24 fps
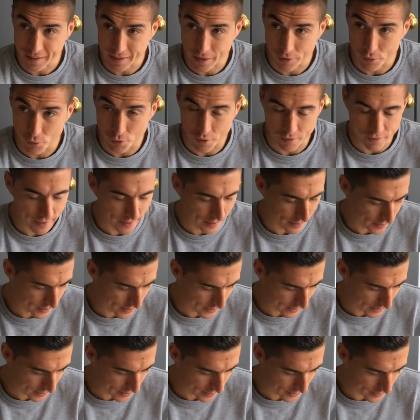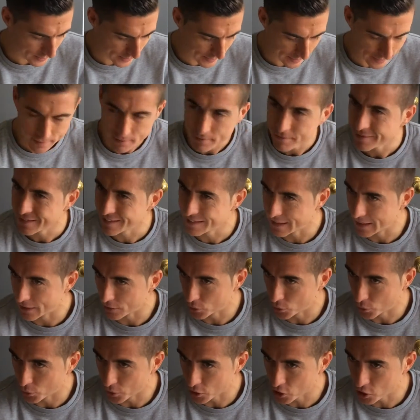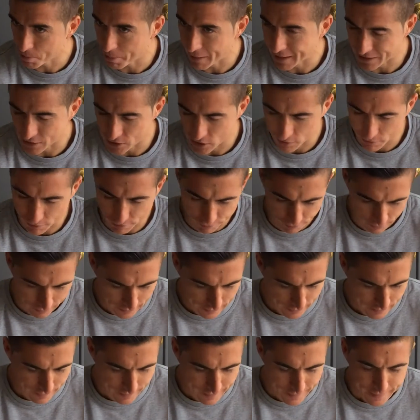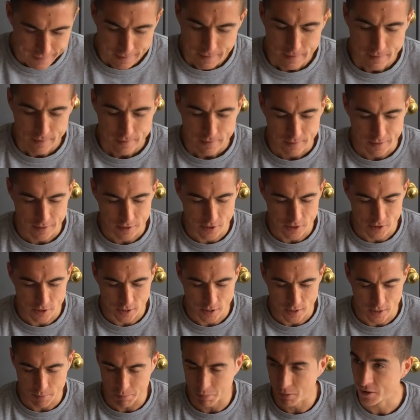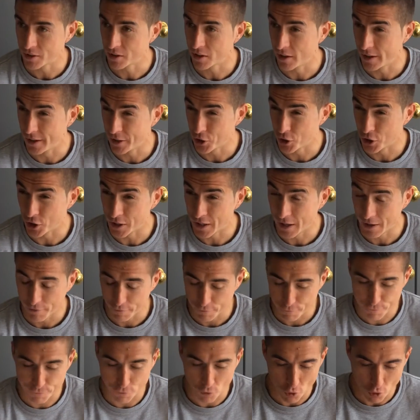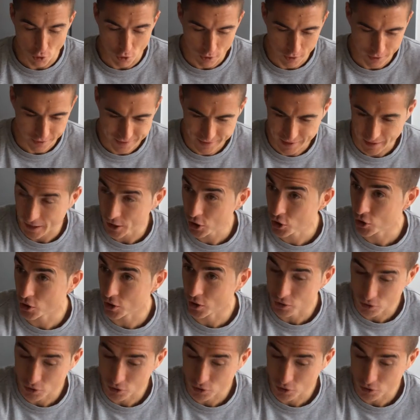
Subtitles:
a coronavirus testing kit, they're too expensive. This is a blood collection kit for testing